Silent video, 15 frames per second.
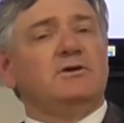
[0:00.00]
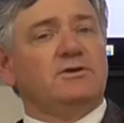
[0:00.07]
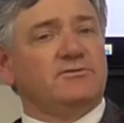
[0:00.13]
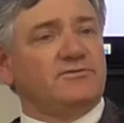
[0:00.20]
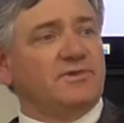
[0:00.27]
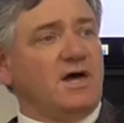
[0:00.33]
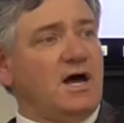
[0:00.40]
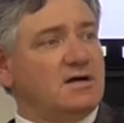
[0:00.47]

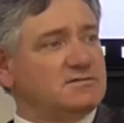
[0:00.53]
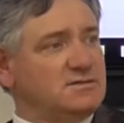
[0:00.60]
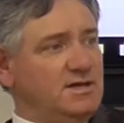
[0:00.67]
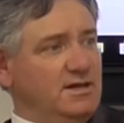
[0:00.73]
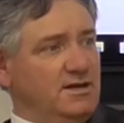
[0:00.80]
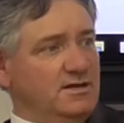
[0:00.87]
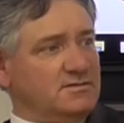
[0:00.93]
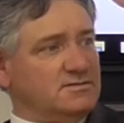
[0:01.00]
Your
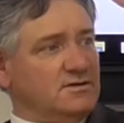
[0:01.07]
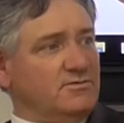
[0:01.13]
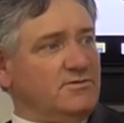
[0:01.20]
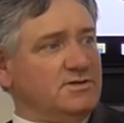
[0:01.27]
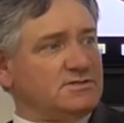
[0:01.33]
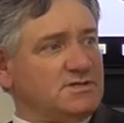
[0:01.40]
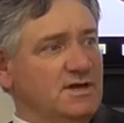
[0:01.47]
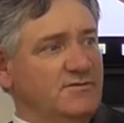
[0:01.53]
velocity and
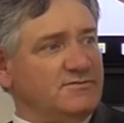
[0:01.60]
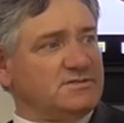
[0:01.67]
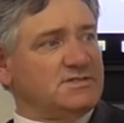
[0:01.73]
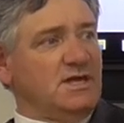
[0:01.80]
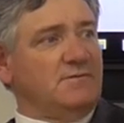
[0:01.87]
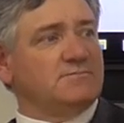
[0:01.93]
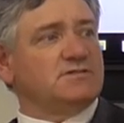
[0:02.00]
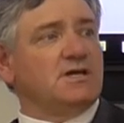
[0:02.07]
acceleration have the
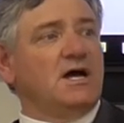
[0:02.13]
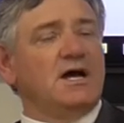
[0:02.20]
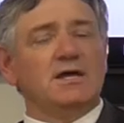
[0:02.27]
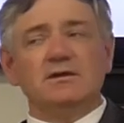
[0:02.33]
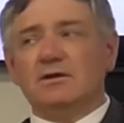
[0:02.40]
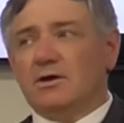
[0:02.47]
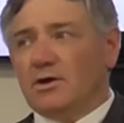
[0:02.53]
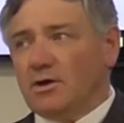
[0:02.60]
same
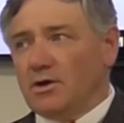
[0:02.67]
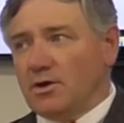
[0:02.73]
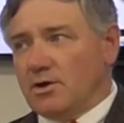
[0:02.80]
sign.